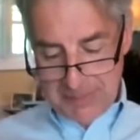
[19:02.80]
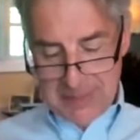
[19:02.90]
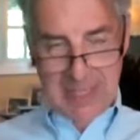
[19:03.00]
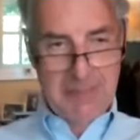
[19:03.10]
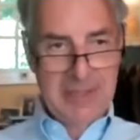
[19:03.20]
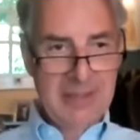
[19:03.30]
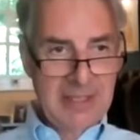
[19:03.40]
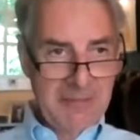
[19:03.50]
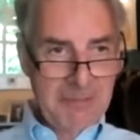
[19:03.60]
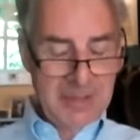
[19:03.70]
PM and the
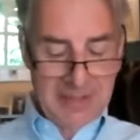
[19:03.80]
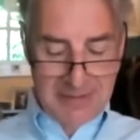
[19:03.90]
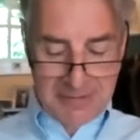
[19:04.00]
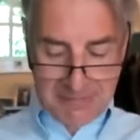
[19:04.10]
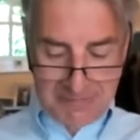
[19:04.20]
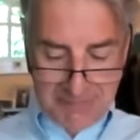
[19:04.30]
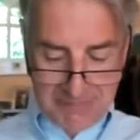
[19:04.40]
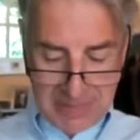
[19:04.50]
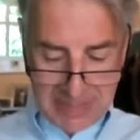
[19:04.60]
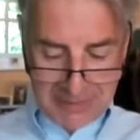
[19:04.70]
government,
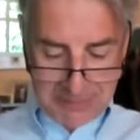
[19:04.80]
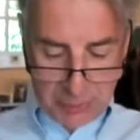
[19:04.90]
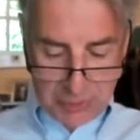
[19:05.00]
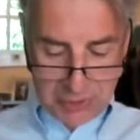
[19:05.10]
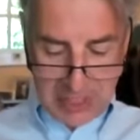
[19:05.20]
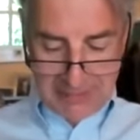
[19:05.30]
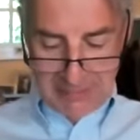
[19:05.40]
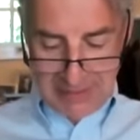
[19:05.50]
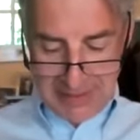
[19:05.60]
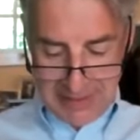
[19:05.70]
perhaps more generally,